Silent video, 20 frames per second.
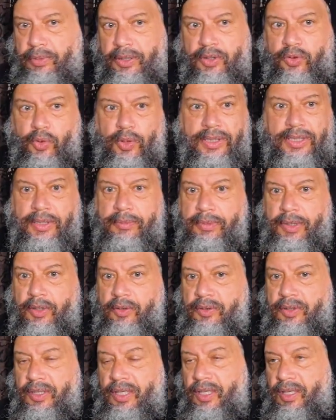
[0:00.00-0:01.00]
But what
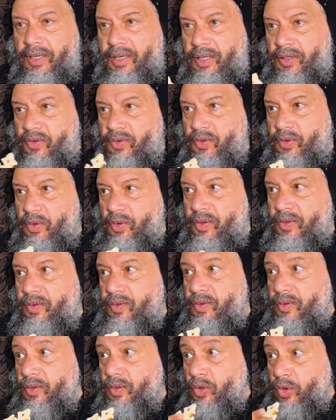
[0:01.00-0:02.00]
about the
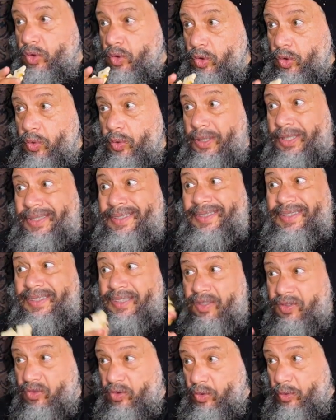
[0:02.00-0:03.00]
souls who were
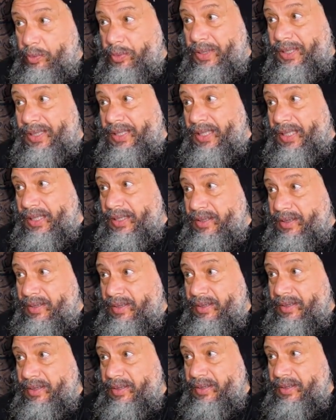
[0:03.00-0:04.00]
disobedient?
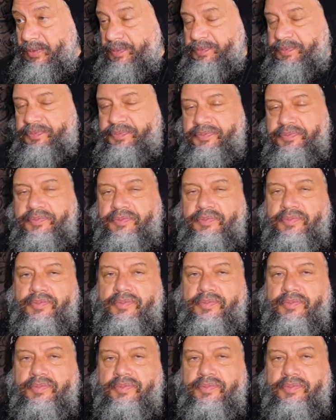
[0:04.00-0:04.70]
Mm-hmm